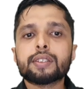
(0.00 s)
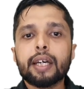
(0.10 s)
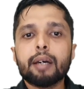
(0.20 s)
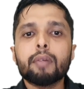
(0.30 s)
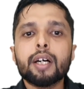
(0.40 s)

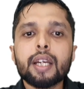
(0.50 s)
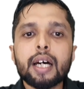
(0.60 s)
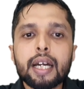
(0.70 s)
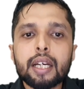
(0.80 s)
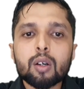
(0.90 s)
chairman
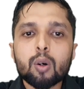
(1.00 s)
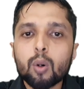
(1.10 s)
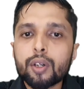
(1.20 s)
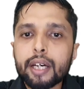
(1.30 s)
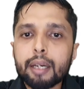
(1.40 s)
and
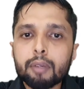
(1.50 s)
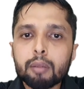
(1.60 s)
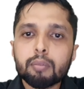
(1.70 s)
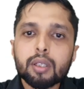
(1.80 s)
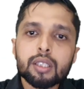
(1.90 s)
whole-time
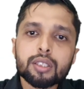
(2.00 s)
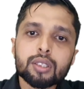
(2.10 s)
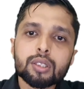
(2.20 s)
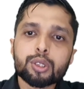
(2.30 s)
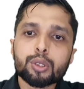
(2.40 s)
members
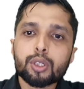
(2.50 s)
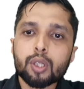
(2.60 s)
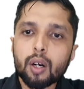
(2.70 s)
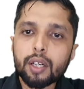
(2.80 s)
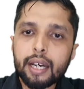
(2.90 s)
should
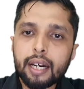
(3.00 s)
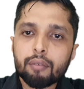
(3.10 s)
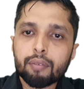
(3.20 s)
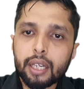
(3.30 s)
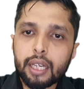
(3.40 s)
not
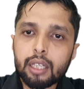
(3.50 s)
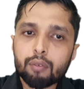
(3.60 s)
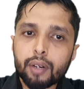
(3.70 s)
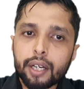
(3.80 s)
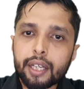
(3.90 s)
have any
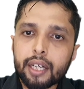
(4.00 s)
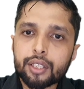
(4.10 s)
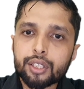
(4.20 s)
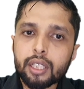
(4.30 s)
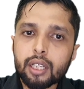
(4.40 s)

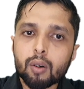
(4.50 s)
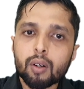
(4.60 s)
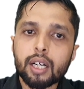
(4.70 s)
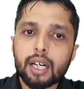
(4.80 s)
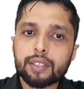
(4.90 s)
financial
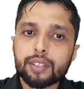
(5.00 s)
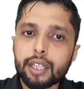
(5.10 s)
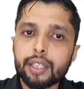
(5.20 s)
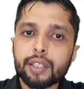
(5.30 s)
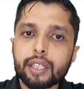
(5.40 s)
or other
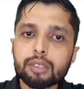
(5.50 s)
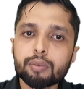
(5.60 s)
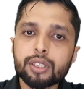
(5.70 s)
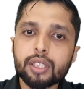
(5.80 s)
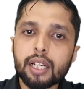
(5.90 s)
interests
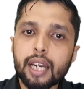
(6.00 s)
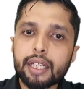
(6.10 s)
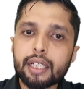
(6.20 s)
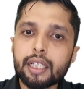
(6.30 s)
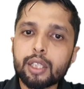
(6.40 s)
which are
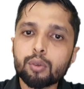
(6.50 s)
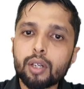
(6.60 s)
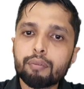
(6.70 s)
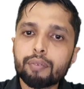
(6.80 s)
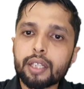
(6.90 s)
likely to
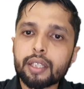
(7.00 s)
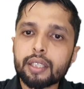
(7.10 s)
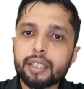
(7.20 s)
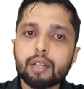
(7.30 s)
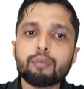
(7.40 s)
affect
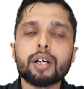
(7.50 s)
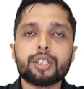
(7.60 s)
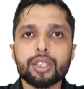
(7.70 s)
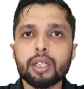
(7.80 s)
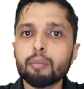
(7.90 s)
their
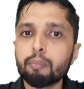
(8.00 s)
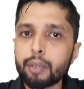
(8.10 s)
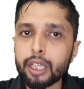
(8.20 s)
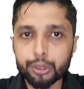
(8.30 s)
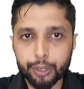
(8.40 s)
function
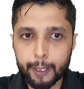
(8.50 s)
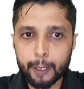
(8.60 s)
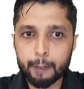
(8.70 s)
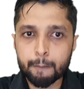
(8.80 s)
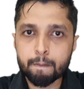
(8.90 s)

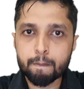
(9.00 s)
prejudicially.